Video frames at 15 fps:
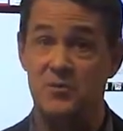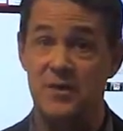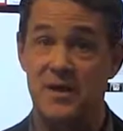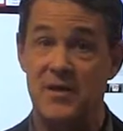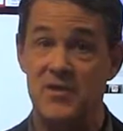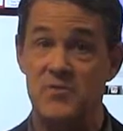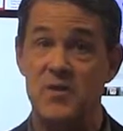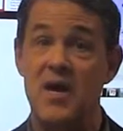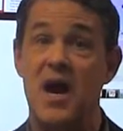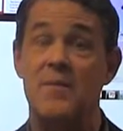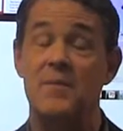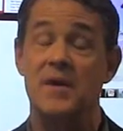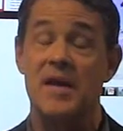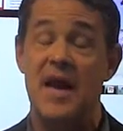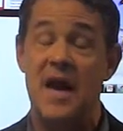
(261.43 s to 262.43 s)
media is
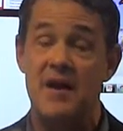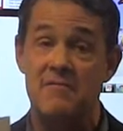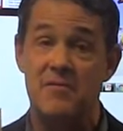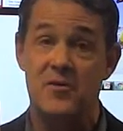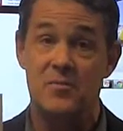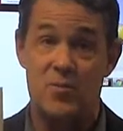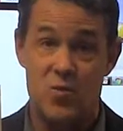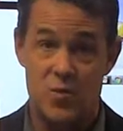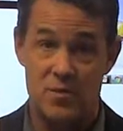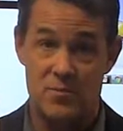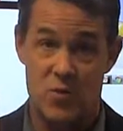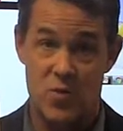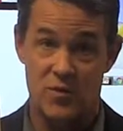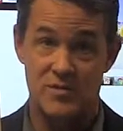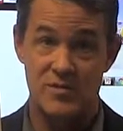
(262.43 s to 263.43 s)
becoming ever more
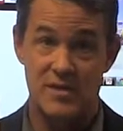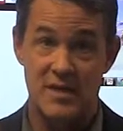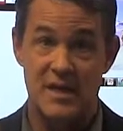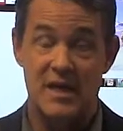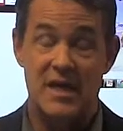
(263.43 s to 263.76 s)
important